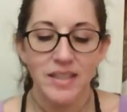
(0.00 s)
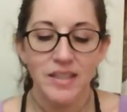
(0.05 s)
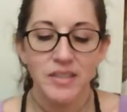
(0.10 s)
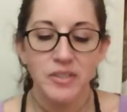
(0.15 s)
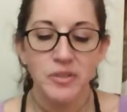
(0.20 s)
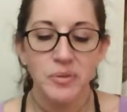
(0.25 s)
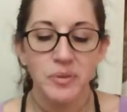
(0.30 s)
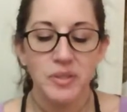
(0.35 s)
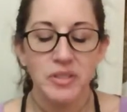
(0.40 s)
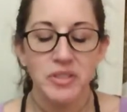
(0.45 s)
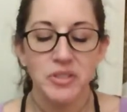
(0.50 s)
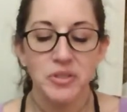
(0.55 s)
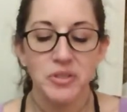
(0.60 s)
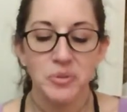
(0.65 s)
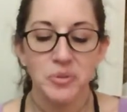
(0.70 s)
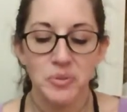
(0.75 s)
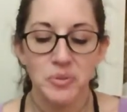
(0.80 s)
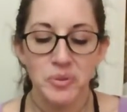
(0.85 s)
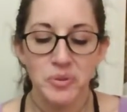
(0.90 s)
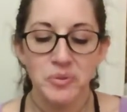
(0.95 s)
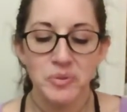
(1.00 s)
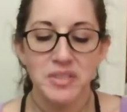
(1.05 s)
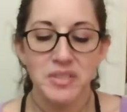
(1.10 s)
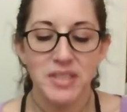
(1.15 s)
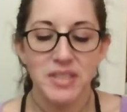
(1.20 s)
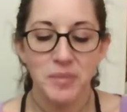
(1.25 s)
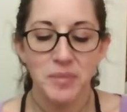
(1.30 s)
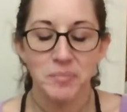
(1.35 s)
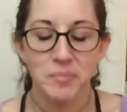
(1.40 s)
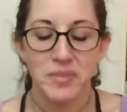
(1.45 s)
to a true
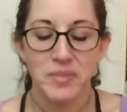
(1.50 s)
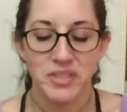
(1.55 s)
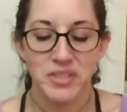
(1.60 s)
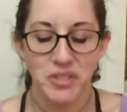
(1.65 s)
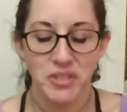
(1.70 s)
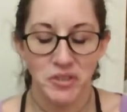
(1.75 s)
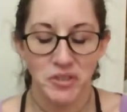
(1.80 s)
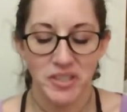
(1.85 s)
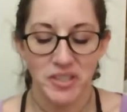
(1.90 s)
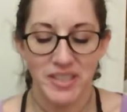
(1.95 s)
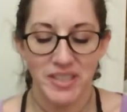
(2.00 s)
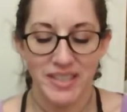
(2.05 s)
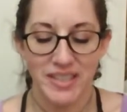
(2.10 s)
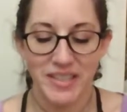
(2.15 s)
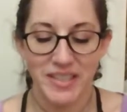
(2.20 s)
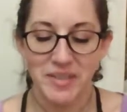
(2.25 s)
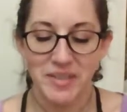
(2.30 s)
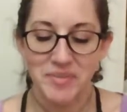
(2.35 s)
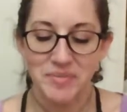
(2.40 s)
deep maturity.